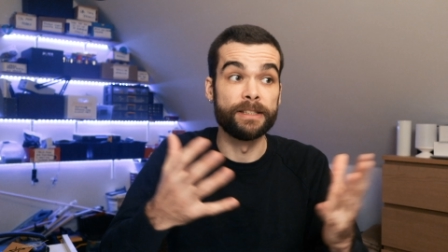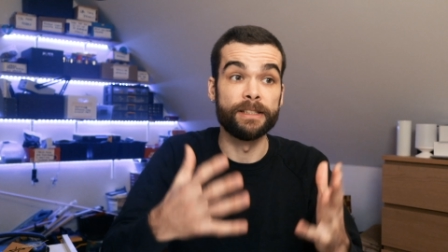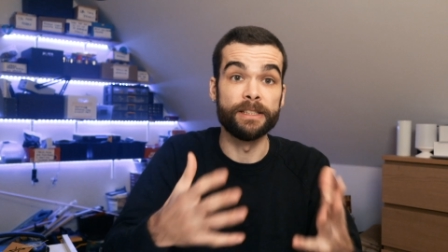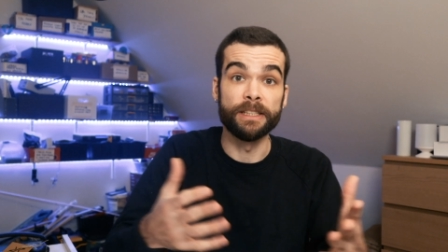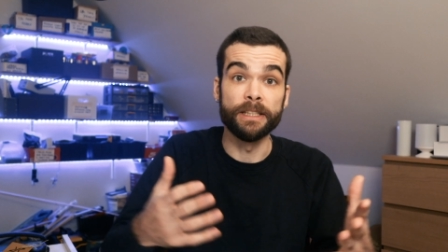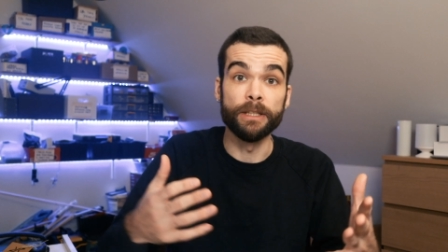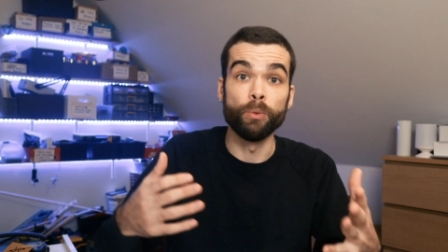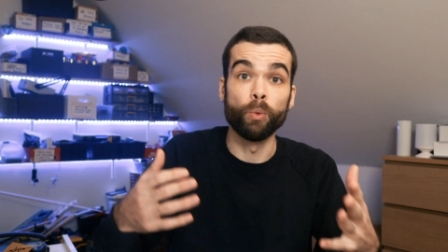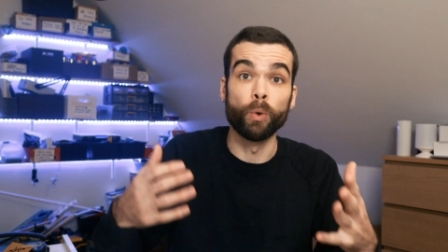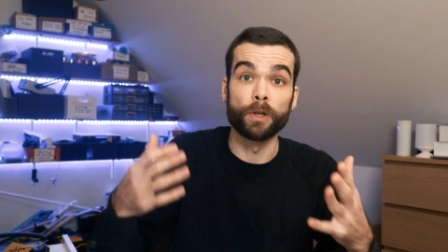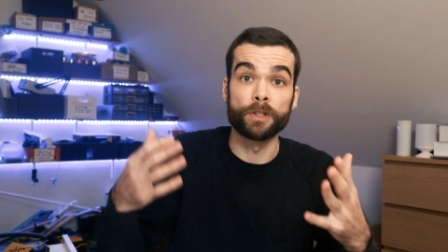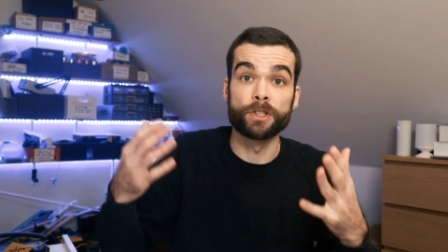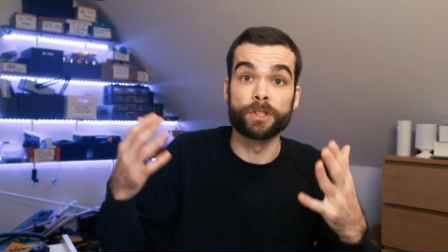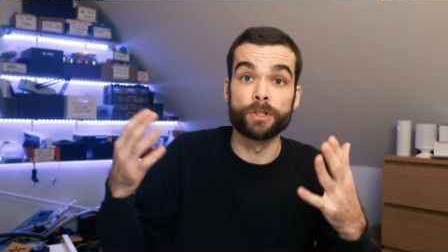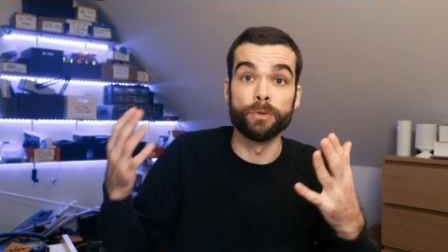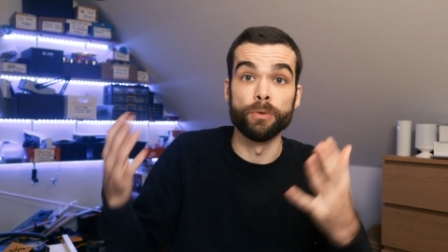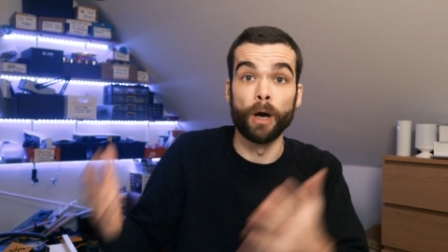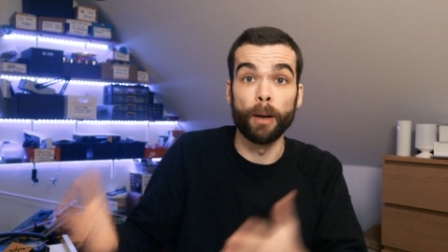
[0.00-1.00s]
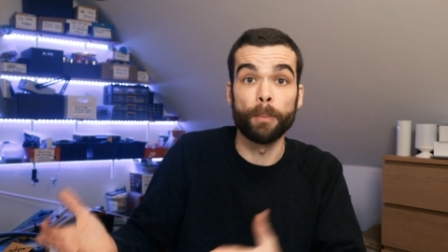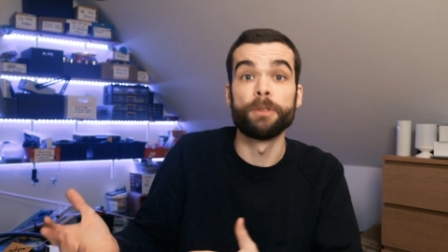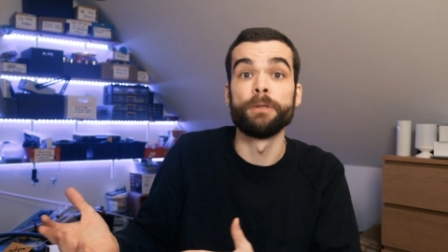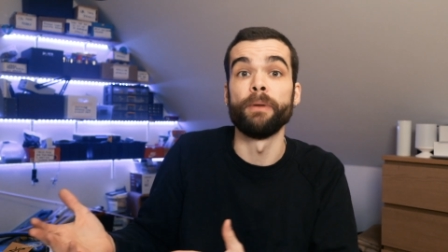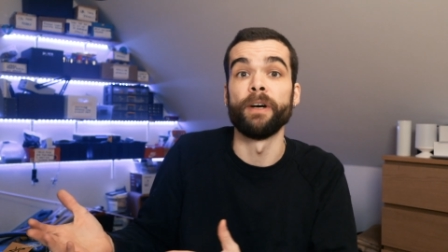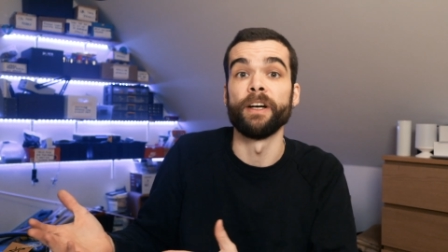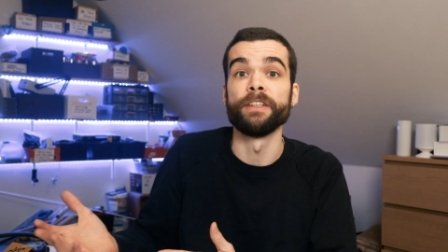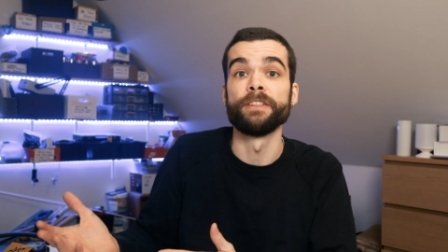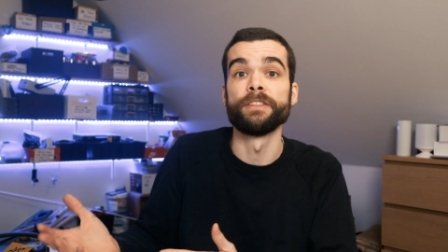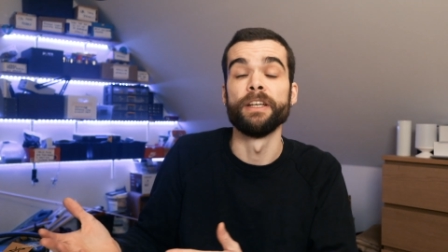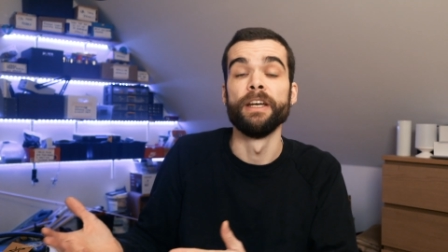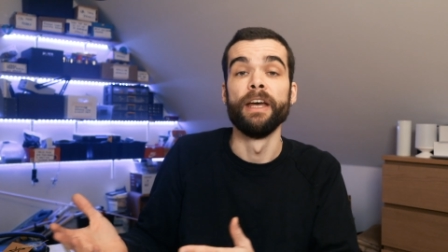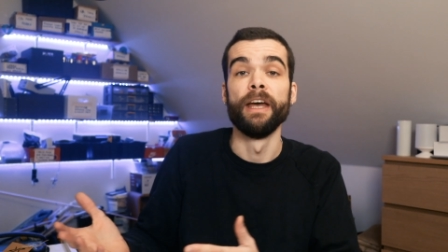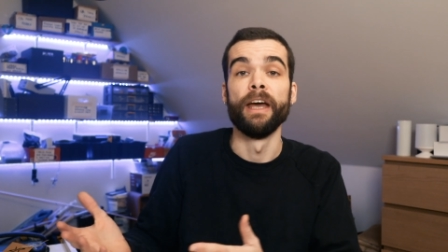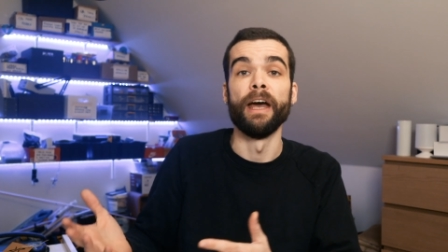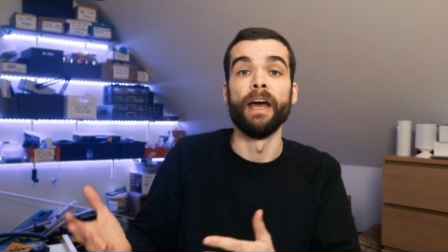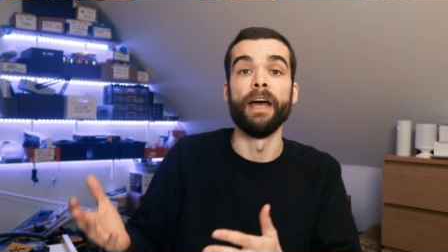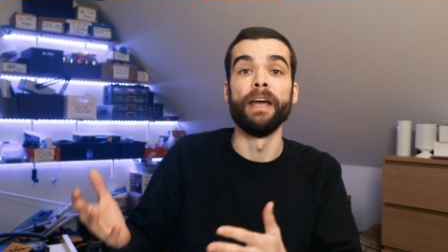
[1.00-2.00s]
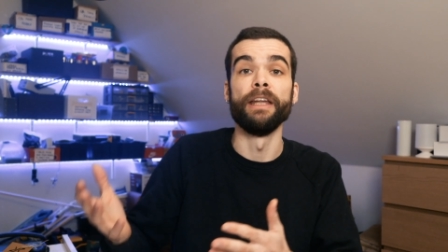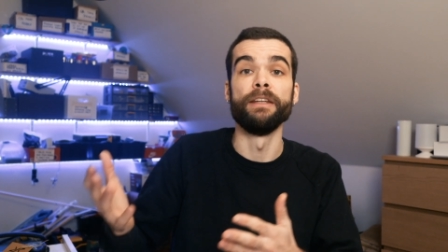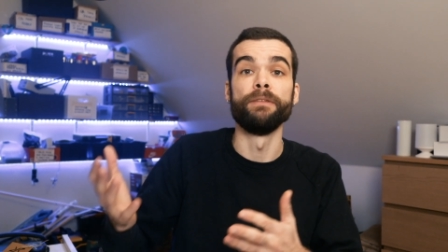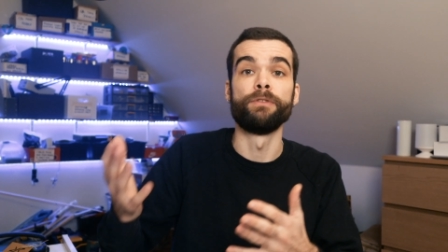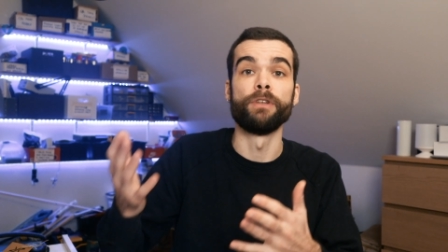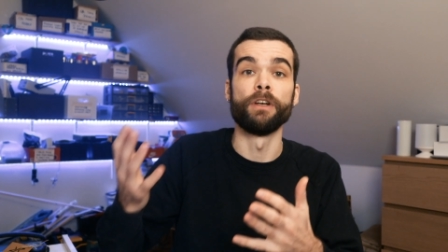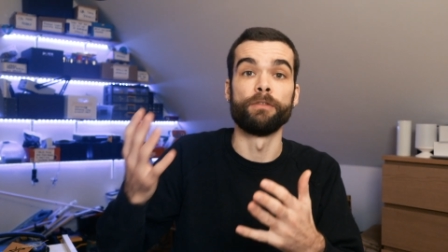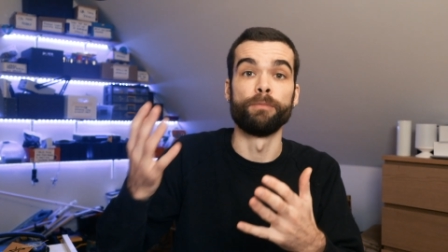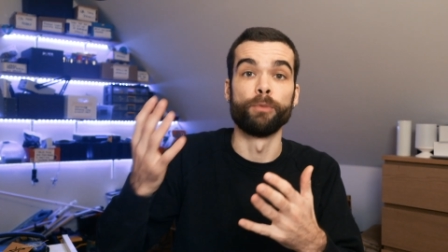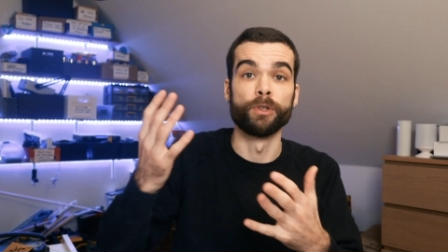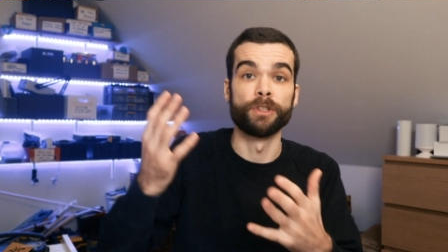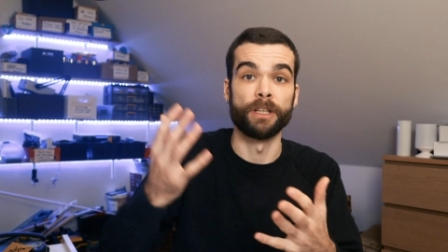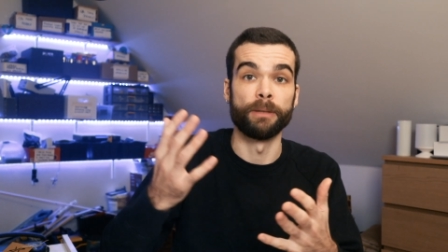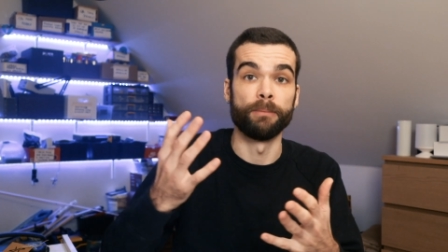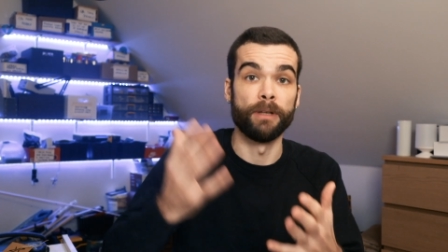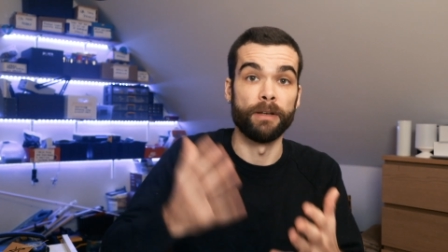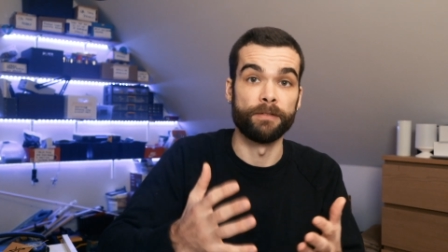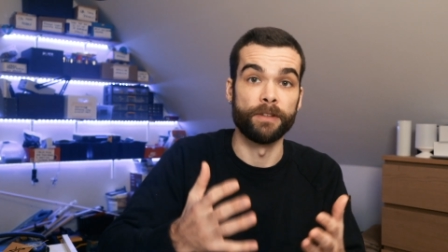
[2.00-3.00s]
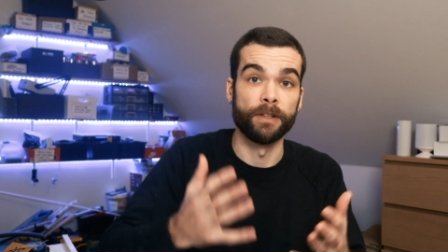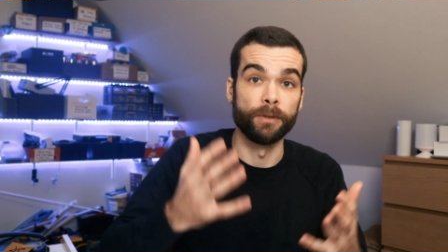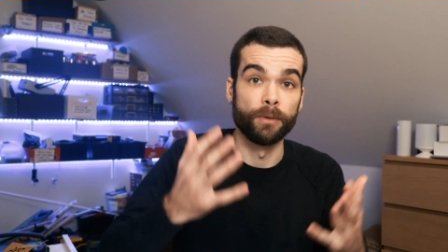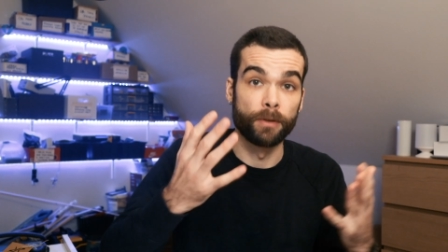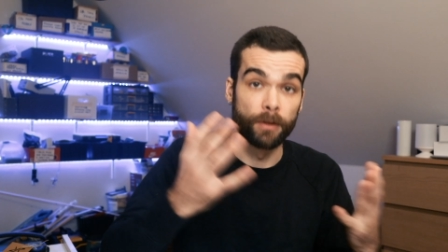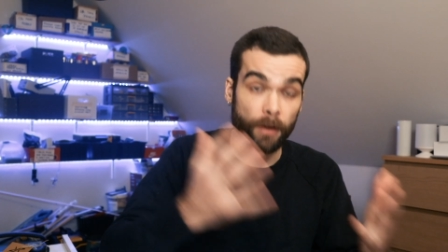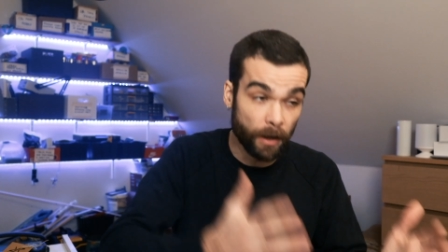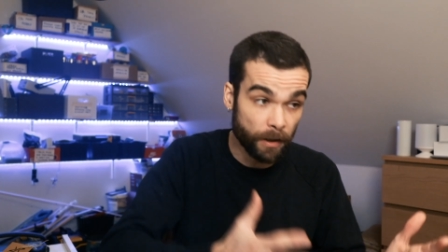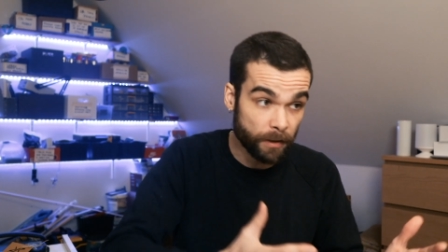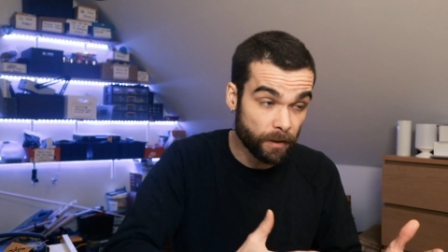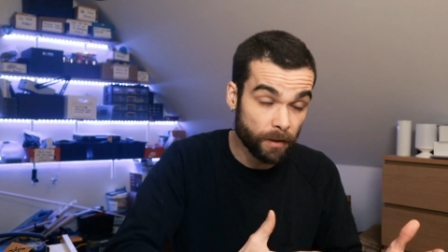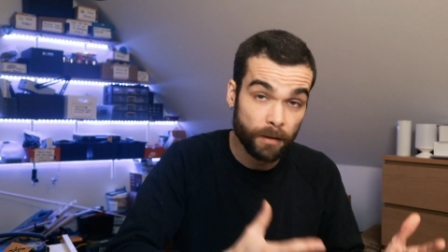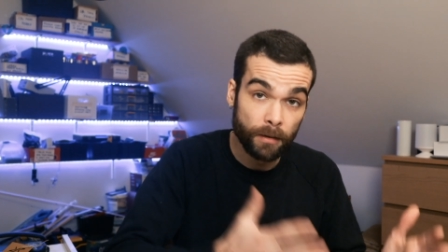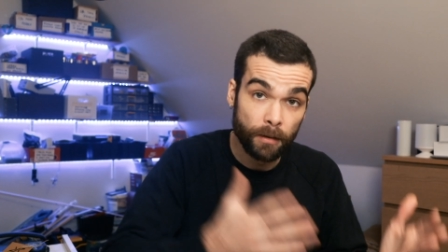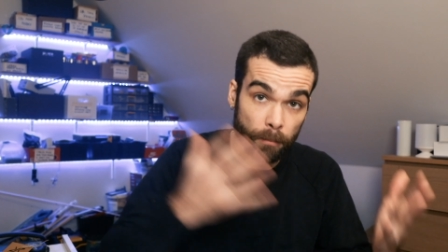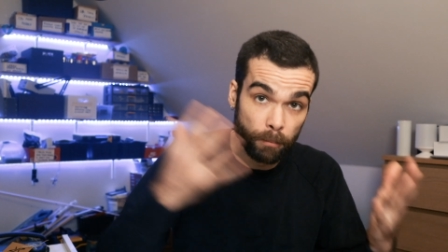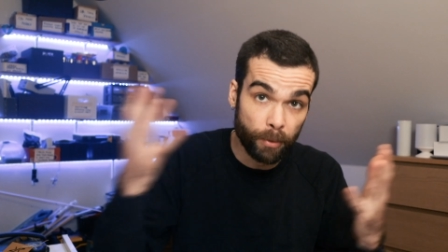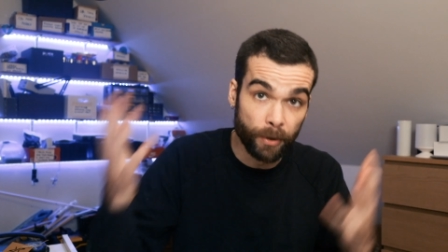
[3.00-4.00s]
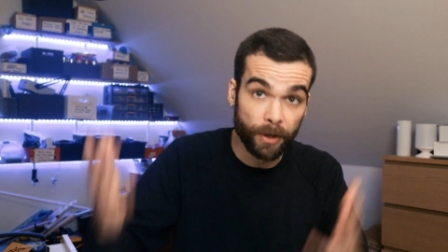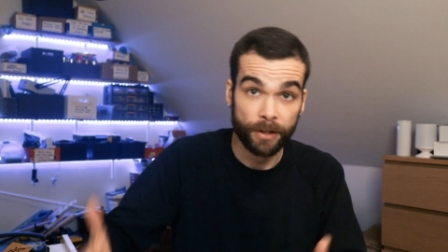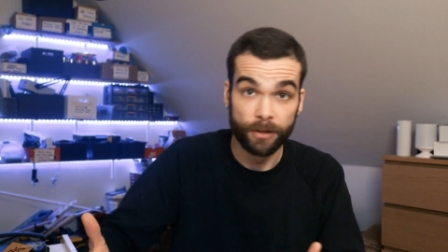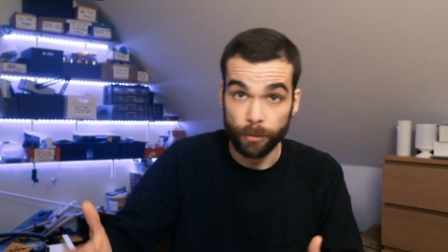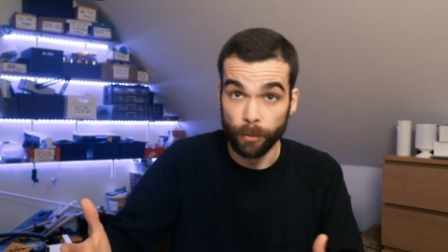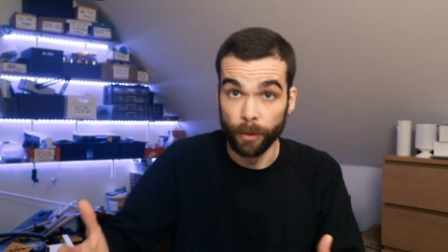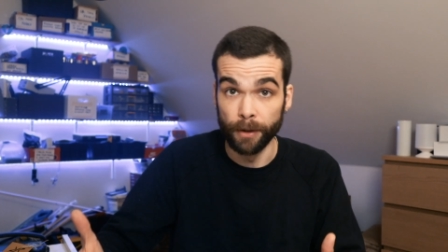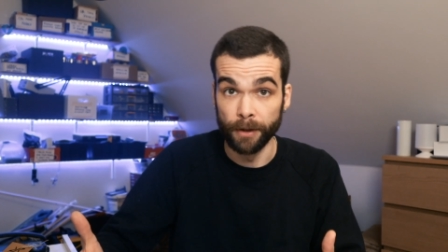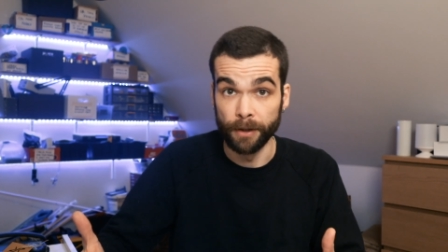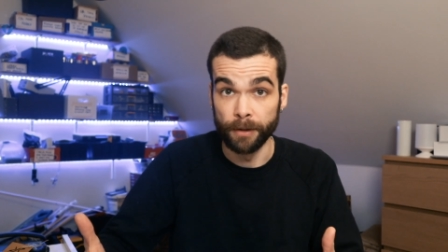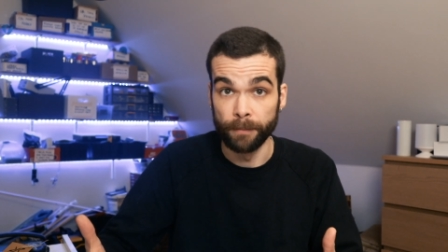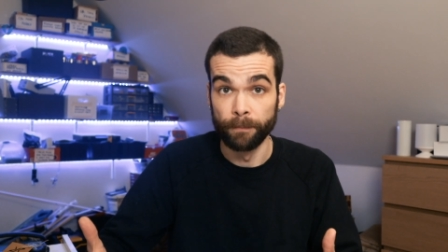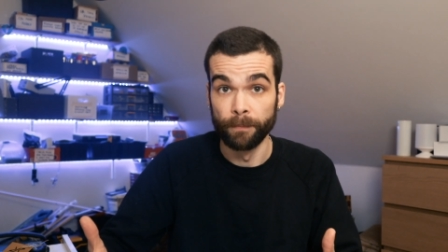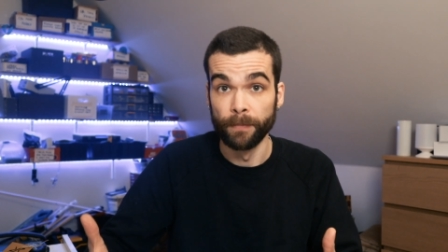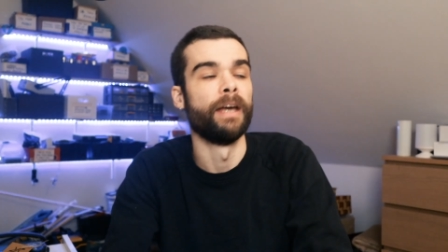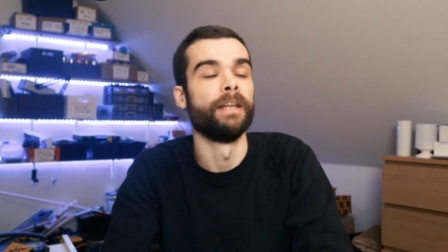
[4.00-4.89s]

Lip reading: see what's to optimize. And if you have more time left than you thought, put it to work.